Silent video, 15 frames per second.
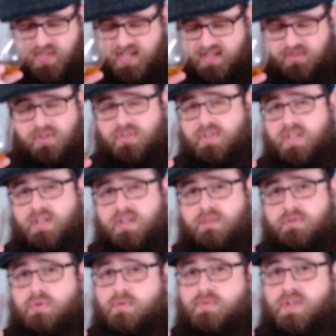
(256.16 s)
as I said in the
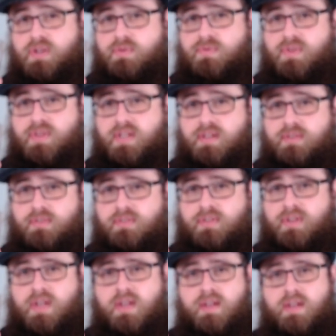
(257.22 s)
review for this,
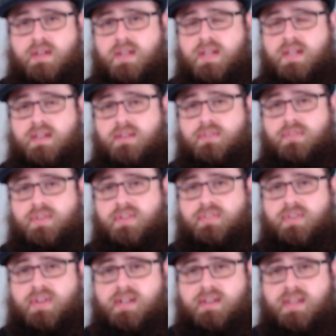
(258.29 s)
it's
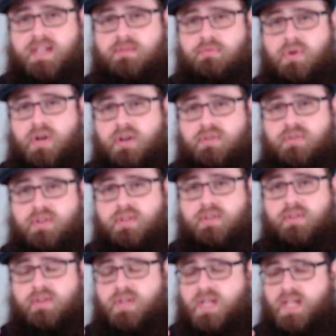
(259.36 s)
distinctly
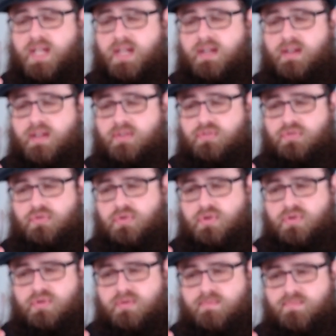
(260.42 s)
rounded. You're getting a
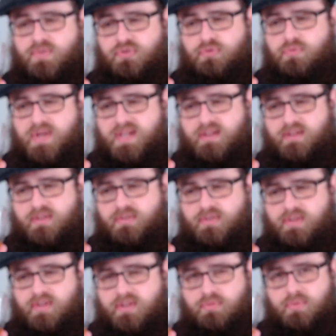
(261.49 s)
strong sweetness
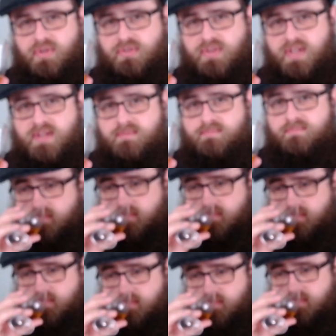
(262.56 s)
to this whiskey.
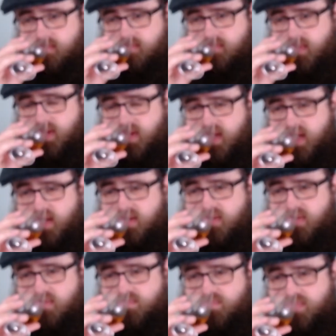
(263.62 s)

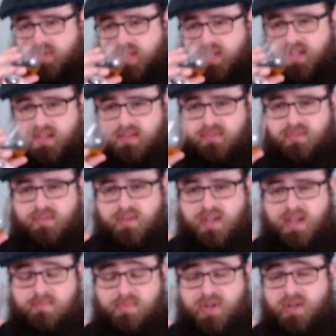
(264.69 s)
And it's,
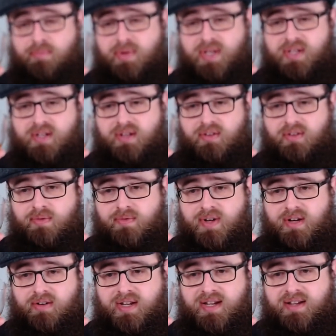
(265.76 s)
in my opinion, it's a
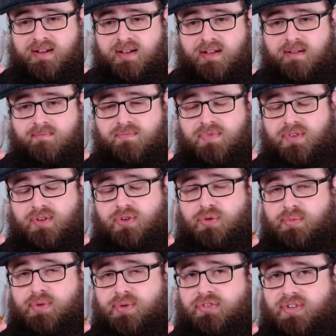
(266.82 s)
very
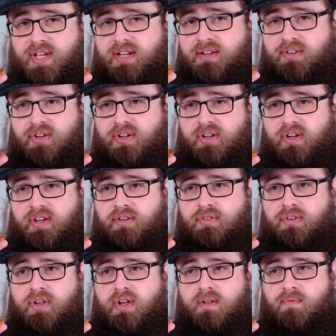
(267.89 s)
almost
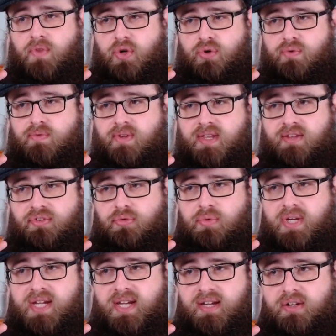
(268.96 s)
sanitized, overly
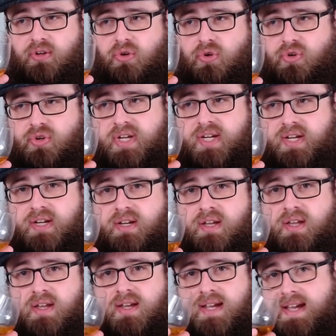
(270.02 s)
sweet, cloying,
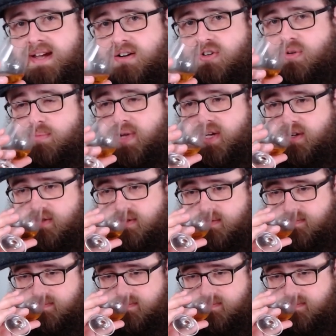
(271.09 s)
caramel.